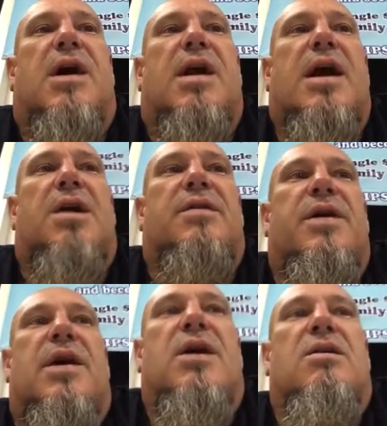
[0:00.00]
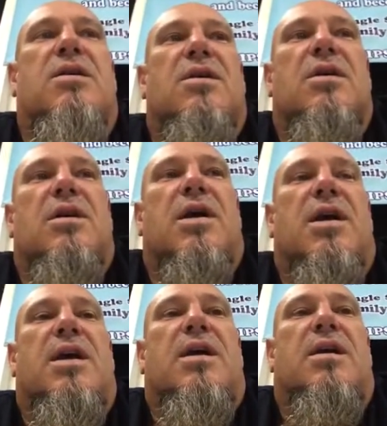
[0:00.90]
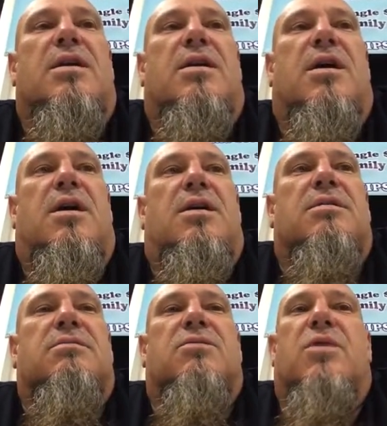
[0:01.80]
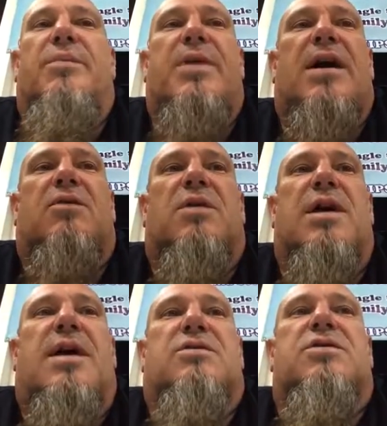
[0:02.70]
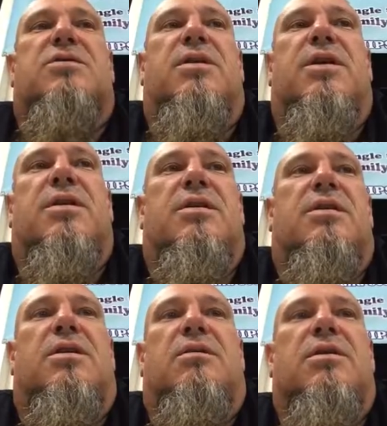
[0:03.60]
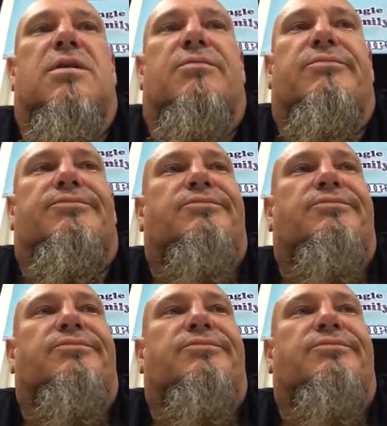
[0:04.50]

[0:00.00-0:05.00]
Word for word: got out of there, and uh, went back right out to it, you know, and